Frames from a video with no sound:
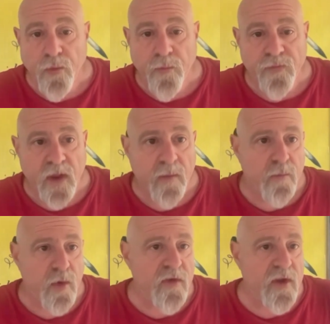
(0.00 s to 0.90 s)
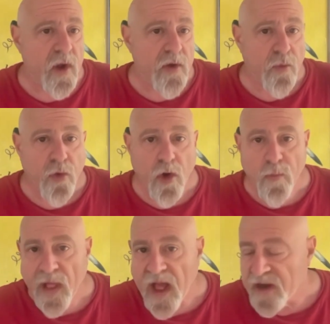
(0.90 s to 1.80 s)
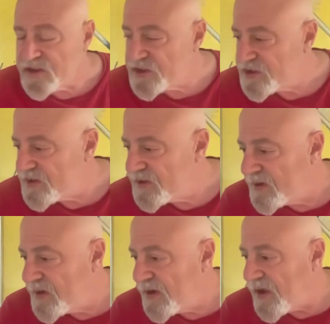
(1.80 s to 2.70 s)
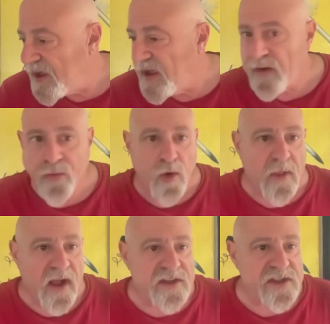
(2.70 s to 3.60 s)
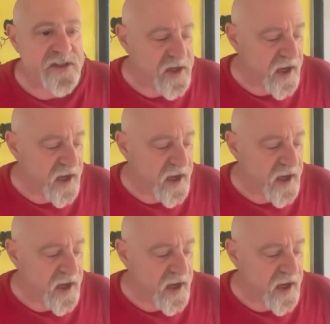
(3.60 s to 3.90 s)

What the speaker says: Yeah, moving on. Roblox. Roblox